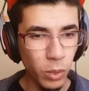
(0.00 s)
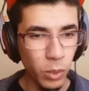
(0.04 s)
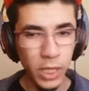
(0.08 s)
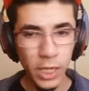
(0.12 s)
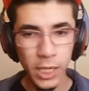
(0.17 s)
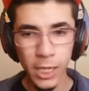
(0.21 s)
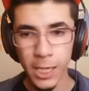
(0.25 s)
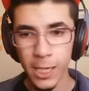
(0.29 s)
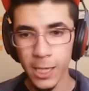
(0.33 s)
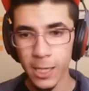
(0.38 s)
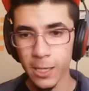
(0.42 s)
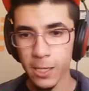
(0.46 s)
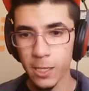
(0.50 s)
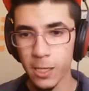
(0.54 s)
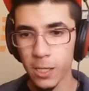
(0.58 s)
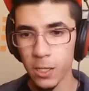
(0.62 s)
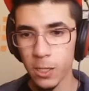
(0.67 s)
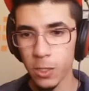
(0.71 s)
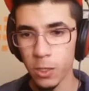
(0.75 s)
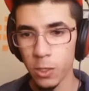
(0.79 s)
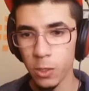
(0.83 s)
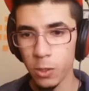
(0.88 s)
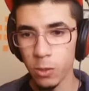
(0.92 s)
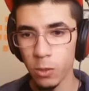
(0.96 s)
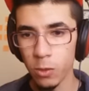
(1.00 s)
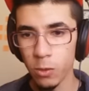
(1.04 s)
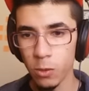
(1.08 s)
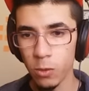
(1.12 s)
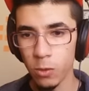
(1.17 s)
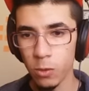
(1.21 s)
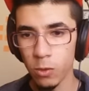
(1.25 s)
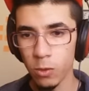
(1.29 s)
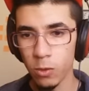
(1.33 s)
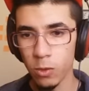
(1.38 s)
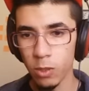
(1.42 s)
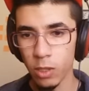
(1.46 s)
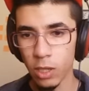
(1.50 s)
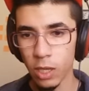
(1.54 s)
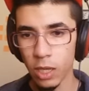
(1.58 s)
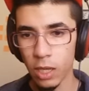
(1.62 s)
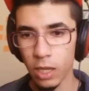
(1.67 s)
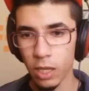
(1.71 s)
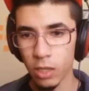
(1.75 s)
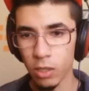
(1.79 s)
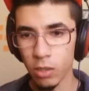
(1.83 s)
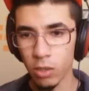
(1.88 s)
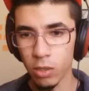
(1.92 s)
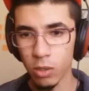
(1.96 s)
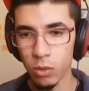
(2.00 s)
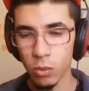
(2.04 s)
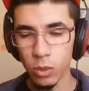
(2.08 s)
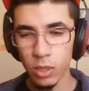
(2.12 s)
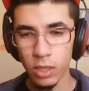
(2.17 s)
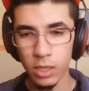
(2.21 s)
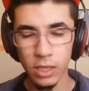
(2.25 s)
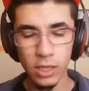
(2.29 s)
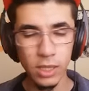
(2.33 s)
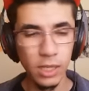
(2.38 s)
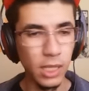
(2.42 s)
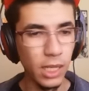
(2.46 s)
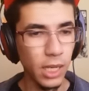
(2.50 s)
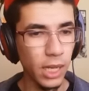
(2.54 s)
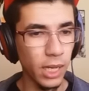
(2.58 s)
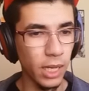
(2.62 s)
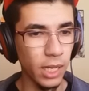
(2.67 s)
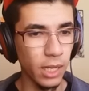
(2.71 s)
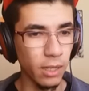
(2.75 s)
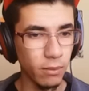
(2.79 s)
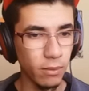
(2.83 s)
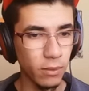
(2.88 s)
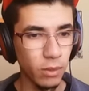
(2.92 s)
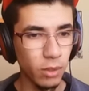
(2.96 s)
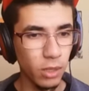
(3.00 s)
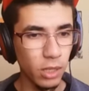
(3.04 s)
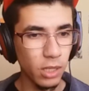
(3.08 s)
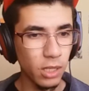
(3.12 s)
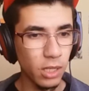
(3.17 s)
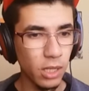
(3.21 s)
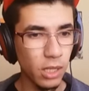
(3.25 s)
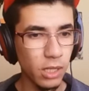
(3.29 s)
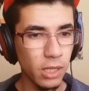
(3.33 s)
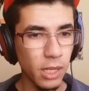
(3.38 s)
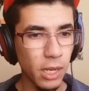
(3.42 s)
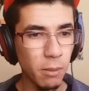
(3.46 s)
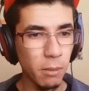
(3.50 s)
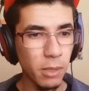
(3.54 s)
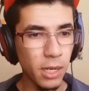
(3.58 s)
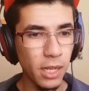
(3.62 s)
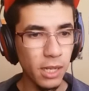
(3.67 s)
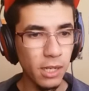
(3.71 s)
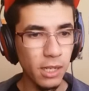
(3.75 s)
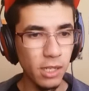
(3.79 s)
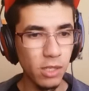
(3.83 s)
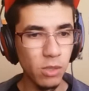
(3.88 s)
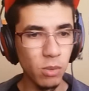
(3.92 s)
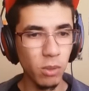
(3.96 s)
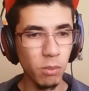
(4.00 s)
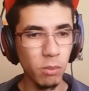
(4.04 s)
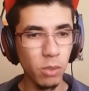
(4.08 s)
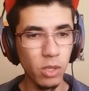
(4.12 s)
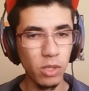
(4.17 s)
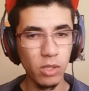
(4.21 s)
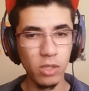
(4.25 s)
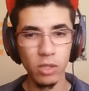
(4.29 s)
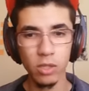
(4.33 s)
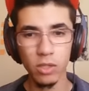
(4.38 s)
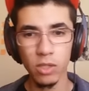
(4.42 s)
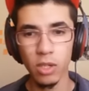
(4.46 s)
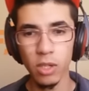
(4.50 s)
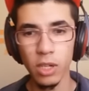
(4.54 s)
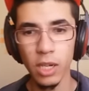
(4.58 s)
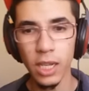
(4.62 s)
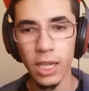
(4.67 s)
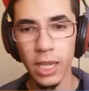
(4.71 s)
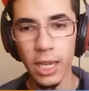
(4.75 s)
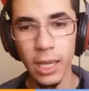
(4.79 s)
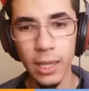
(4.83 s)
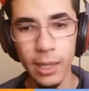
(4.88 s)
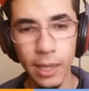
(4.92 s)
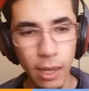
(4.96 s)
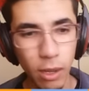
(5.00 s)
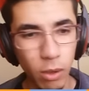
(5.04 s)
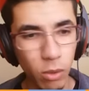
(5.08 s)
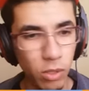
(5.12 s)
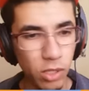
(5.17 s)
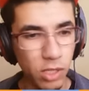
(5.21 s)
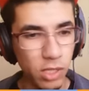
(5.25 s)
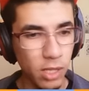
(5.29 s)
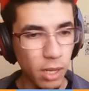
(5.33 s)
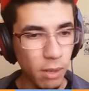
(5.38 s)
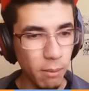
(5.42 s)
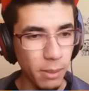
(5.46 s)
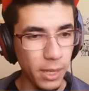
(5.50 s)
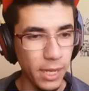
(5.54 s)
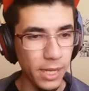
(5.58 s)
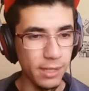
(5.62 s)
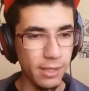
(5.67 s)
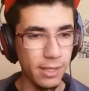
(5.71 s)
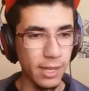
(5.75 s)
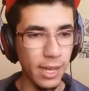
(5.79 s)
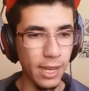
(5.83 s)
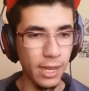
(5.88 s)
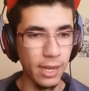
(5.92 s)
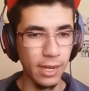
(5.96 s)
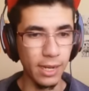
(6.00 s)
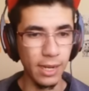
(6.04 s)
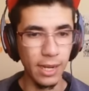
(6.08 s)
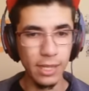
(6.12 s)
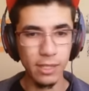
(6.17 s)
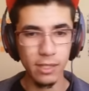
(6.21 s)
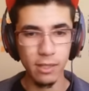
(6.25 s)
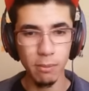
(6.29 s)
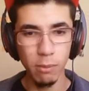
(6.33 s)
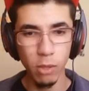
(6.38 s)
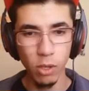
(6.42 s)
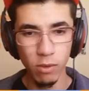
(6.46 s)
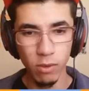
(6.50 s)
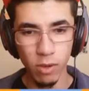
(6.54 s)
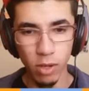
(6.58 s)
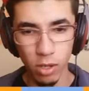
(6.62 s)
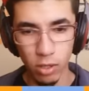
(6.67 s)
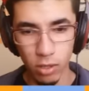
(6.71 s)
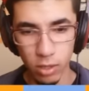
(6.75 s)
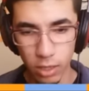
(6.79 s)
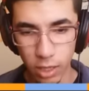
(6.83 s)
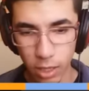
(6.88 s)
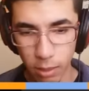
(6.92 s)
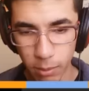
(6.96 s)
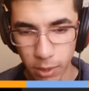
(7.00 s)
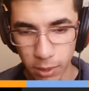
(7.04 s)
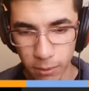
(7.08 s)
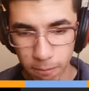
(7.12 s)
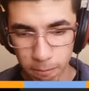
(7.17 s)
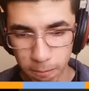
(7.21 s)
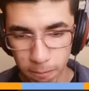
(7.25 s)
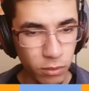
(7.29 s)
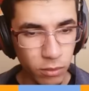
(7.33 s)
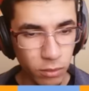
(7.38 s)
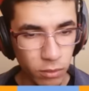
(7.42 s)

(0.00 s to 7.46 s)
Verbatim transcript: we need to... I don't know what to say. We need to contaminate this one because he's gonna kill our zombies. Yeah, let's move on. Come on.